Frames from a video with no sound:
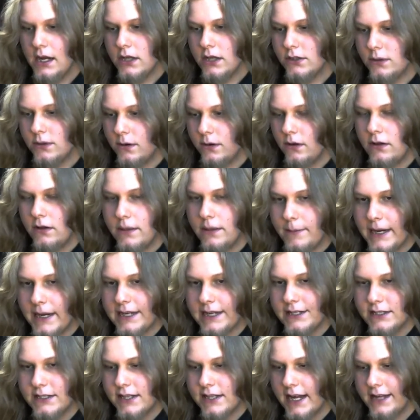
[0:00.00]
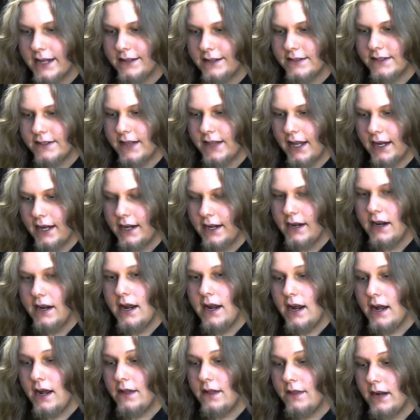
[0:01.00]
So it only makes sense then
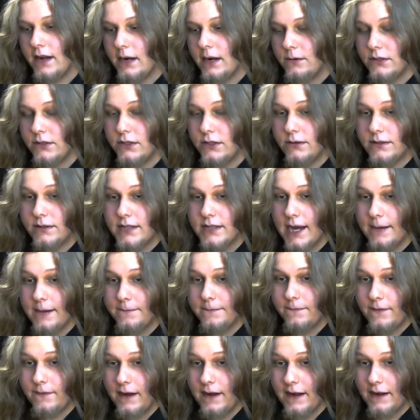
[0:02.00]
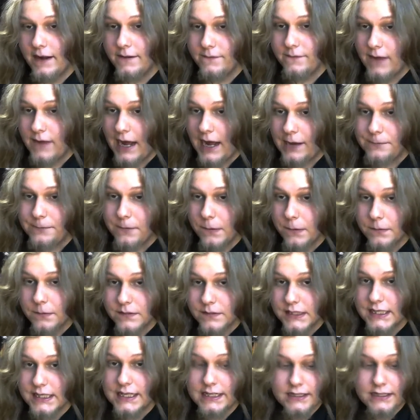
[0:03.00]
that I would do a top 5
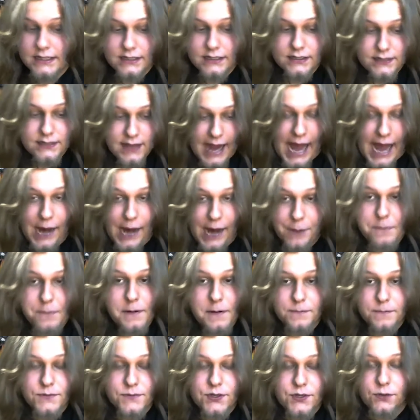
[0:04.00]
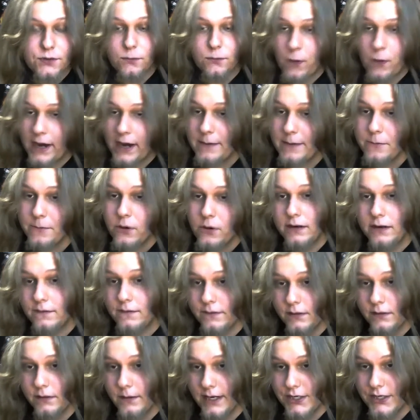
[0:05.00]
albums. These albums are way more
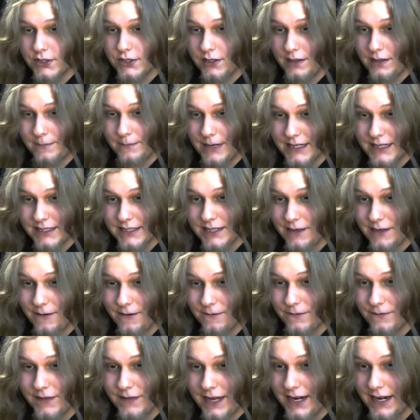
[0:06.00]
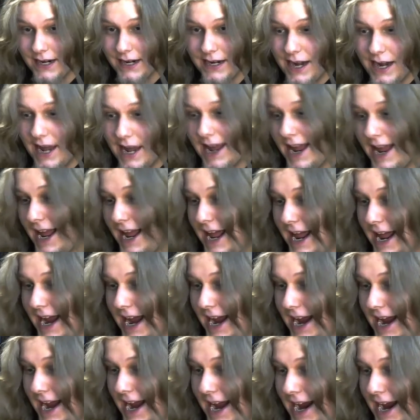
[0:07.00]
influential on myself than
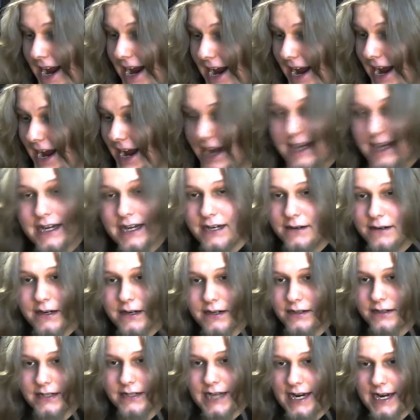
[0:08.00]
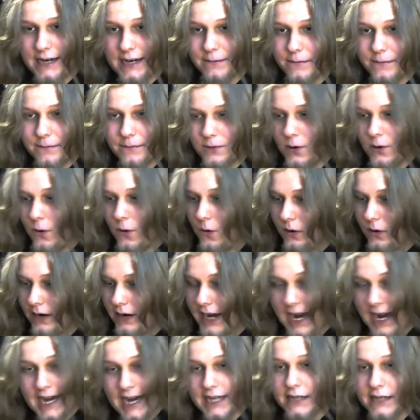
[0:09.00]
any game
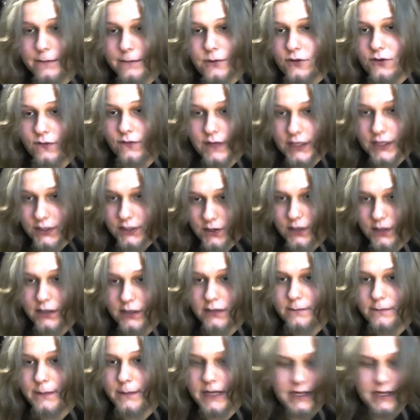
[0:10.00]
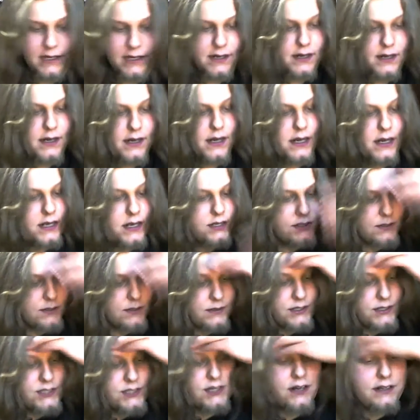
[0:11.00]
or any movie could be. So
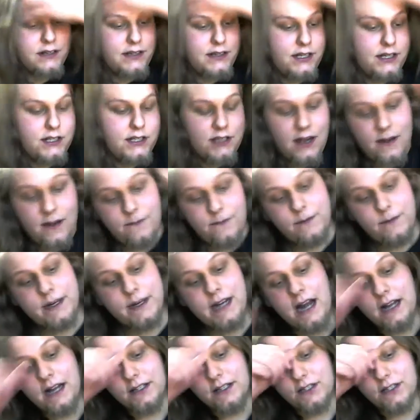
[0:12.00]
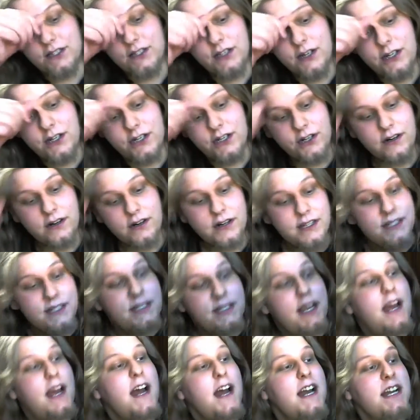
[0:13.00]
to start this off, we got
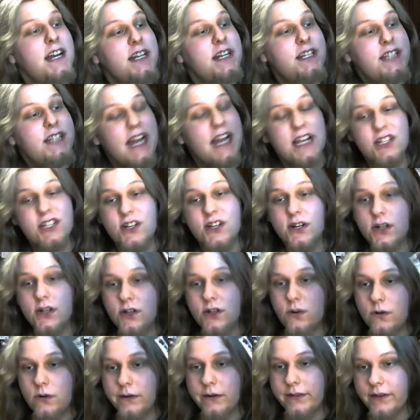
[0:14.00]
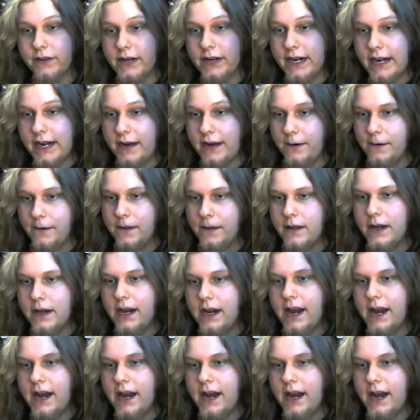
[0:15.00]
Tsjuder's Desert Northern Hell.